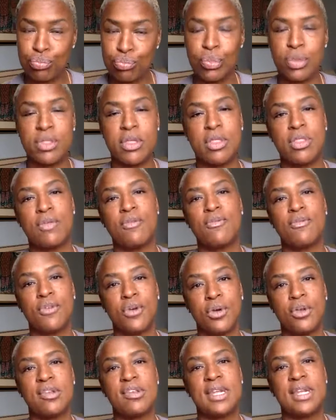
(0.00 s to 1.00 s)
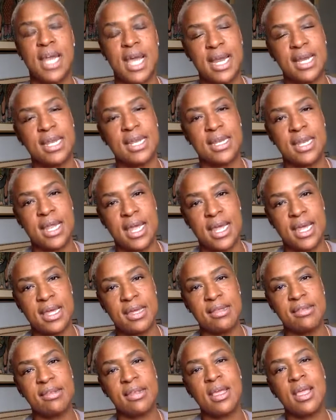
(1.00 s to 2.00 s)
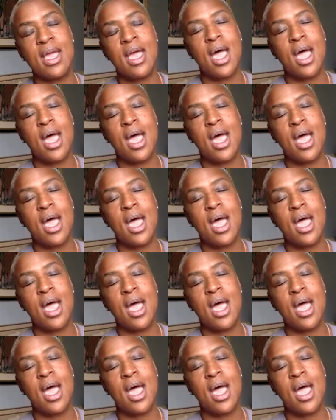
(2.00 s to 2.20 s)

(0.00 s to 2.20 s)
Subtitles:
within the first 90 days